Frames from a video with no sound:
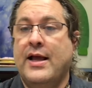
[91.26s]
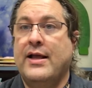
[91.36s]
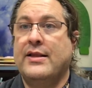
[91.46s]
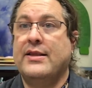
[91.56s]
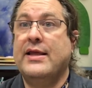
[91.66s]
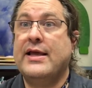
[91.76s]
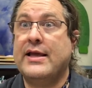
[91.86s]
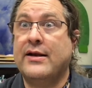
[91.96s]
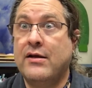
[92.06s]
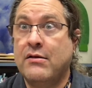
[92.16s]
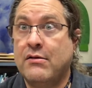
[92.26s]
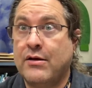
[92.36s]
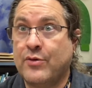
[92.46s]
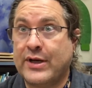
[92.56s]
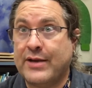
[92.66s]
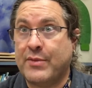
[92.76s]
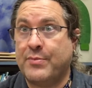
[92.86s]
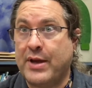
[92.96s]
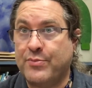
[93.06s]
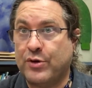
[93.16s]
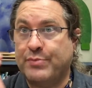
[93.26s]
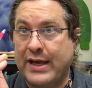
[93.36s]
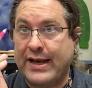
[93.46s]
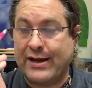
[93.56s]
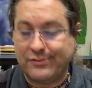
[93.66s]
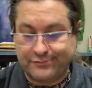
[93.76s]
And then I'm going to get my paper and pen out.